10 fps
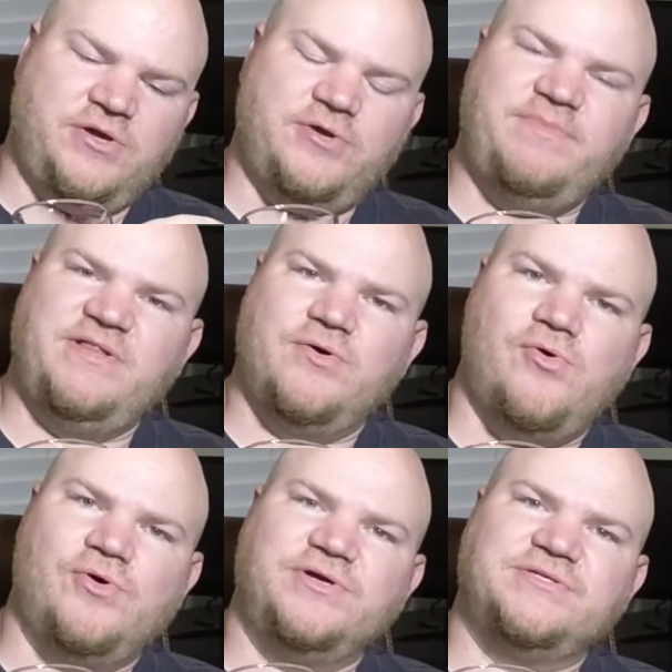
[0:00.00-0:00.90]
Could be the
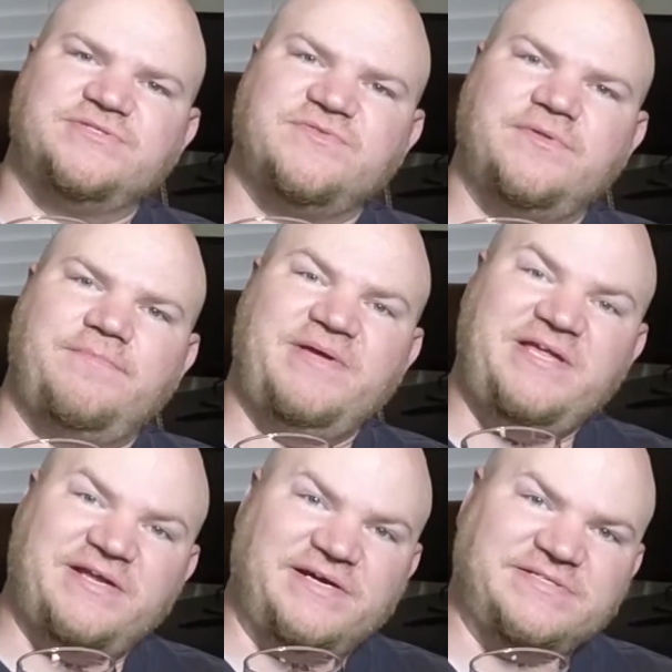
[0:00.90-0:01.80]
oils from the
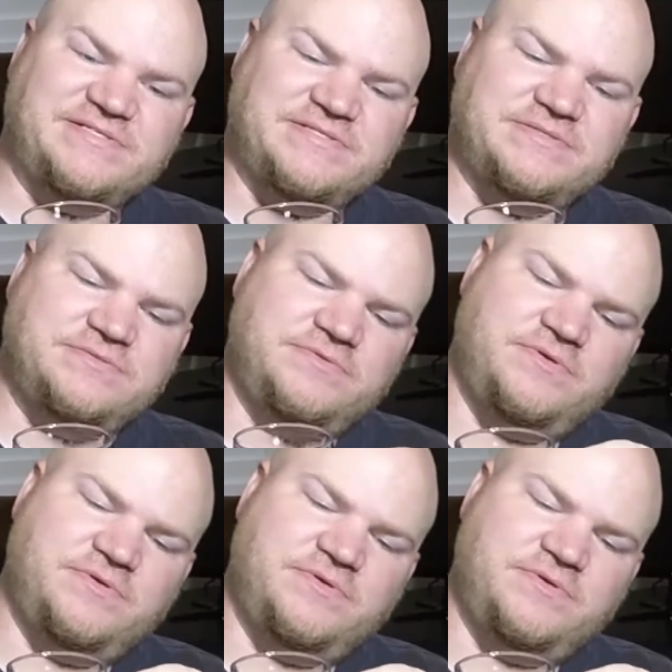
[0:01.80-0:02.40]
peanuts